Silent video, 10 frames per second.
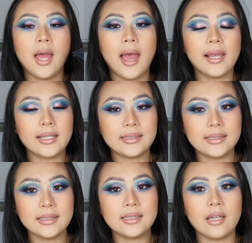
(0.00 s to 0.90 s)
I can
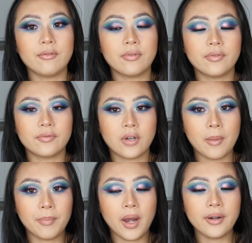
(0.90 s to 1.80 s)
see that
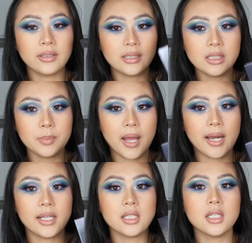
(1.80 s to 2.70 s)
comparing this
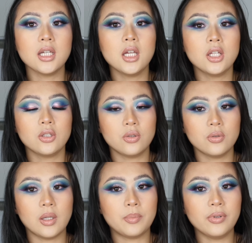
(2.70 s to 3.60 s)
palette to
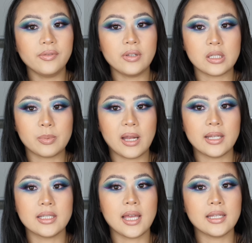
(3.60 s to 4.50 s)
the previous
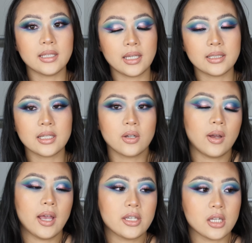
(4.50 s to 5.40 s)
palette and their single
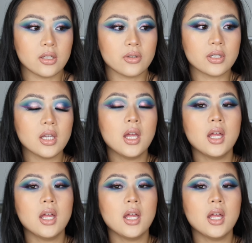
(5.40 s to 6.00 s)
eyeshadows,